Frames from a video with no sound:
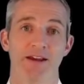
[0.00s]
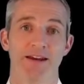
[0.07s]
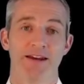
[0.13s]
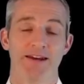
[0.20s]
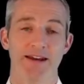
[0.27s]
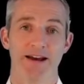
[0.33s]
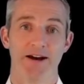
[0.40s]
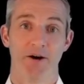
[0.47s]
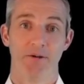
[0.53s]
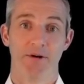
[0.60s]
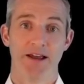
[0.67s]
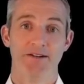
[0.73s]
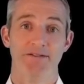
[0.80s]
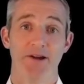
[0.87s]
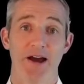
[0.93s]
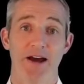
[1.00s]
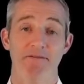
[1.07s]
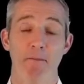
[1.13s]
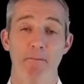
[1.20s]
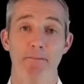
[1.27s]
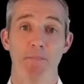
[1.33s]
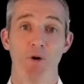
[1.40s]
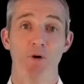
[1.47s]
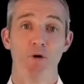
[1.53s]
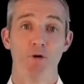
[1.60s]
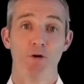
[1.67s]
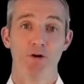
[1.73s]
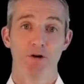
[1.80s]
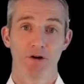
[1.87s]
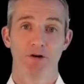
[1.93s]
Now, if you have
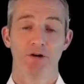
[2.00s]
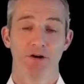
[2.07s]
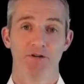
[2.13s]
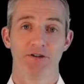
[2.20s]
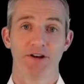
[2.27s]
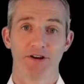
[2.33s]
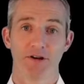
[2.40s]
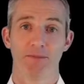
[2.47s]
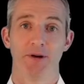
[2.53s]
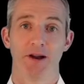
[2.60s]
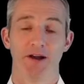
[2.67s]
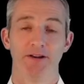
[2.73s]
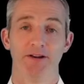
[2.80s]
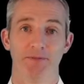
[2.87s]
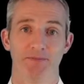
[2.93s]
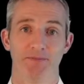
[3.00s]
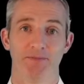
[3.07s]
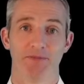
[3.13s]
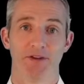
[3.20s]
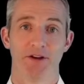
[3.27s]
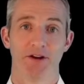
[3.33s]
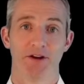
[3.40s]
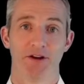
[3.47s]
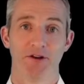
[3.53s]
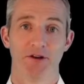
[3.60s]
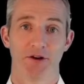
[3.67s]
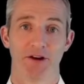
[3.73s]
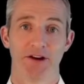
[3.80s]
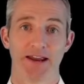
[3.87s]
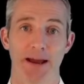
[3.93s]
more glucose in your blood,
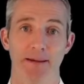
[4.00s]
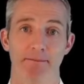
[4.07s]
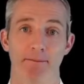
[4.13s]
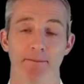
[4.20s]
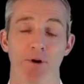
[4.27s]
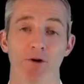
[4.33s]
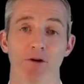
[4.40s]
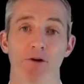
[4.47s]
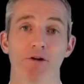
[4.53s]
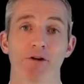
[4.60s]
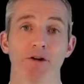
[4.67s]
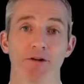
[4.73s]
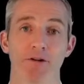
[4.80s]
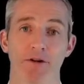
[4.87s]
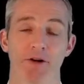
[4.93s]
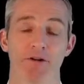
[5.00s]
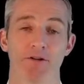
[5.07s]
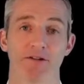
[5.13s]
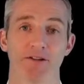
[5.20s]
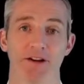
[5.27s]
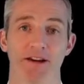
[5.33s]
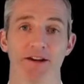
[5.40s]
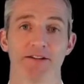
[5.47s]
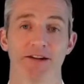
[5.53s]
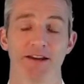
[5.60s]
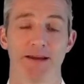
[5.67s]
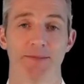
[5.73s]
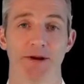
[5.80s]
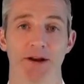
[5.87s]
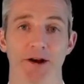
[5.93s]
you're going to get more glucose sticking to
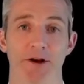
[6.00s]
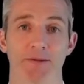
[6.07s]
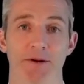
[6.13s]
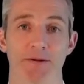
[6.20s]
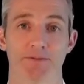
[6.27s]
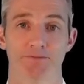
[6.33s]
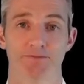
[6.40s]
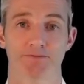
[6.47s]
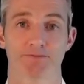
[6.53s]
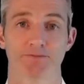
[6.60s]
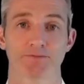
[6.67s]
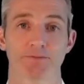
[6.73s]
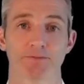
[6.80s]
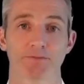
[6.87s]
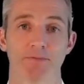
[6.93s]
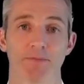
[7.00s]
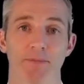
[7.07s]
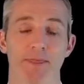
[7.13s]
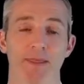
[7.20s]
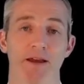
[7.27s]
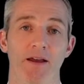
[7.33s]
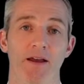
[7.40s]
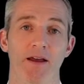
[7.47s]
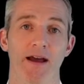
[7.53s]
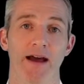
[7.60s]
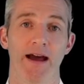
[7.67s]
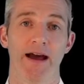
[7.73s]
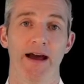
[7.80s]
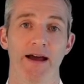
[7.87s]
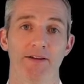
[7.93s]
hemoglobin.
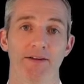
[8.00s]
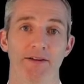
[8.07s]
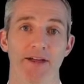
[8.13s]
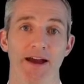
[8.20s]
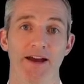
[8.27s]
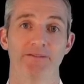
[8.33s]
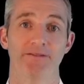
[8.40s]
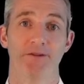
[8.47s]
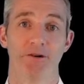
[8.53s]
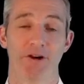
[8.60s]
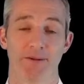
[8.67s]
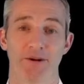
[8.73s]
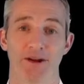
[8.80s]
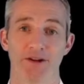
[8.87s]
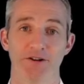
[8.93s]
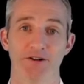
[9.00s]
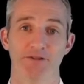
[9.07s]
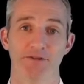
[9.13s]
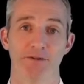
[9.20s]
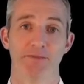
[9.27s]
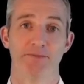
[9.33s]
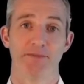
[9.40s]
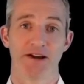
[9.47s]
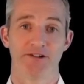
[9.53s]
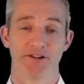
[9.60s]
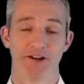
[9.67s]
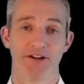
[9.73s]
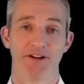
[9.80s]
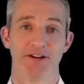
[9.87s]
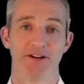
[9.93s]
And therefore, it can be a useful
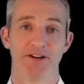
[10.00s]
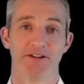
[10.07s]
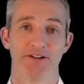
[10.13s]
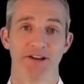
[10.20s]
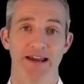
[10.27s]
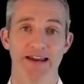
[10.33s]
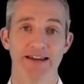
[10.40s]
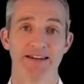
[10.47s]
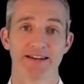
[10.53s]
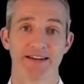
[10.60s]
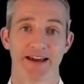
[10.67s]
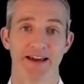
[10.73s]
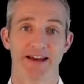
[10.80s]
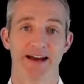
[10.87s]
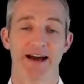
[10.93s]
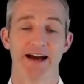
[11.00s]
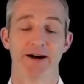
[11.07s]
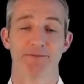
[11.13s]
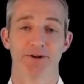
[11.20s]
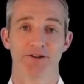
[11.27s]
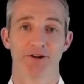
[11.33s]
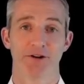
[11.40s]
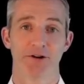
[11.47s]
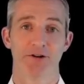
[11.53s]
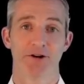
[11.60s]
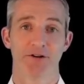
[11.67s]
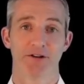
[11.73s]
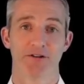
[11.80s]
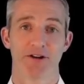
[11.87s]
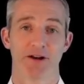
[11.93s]
measure to indicate how much
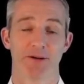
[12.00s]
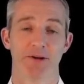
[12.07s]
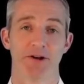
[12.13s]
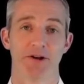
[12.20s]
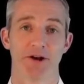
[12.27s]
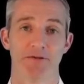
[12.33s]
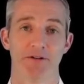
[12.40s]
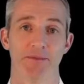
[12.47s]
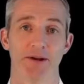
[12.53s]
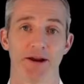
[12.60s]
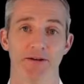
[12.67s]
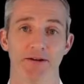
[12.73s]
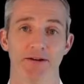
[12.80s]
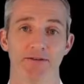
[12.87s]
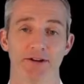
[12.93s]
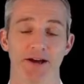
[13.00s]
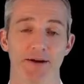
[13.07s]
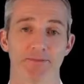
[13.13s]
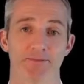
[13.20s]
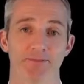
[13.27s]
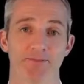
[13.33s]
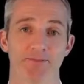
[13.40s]
glucose is in our blood over a period of time.